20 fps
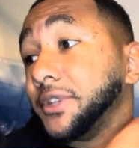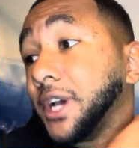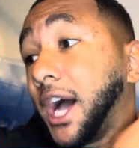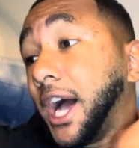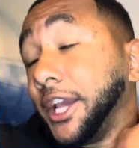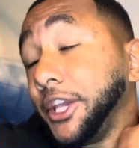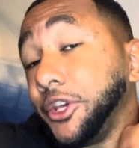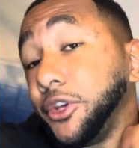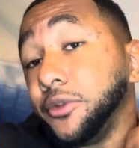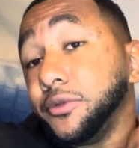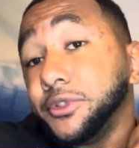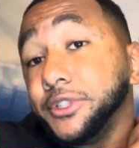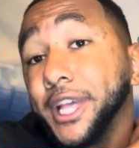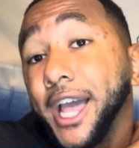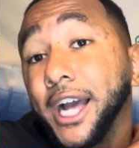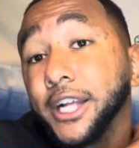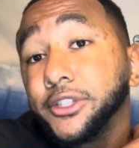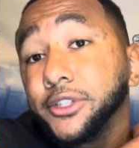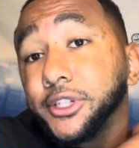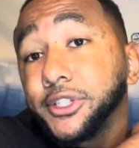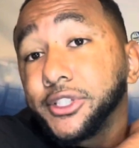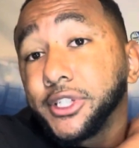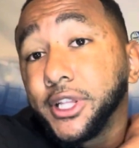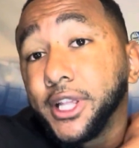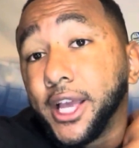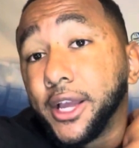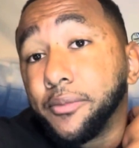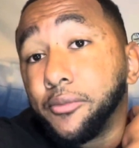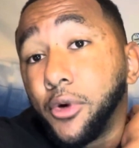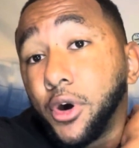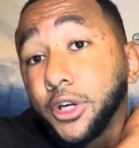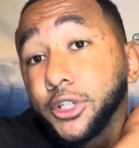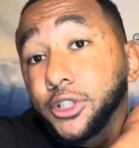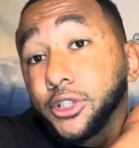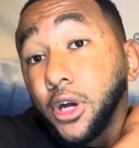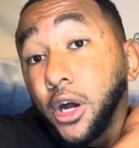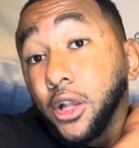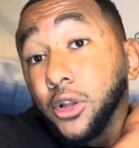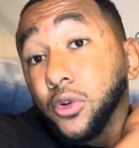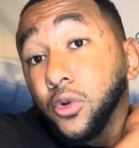I used that to select
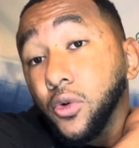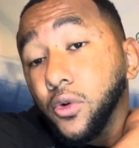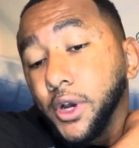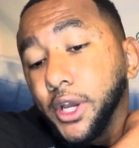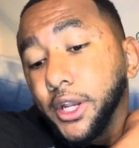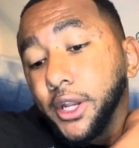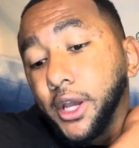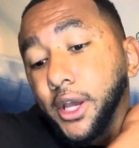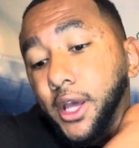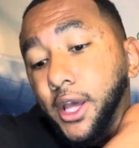Marshawn Lloyd.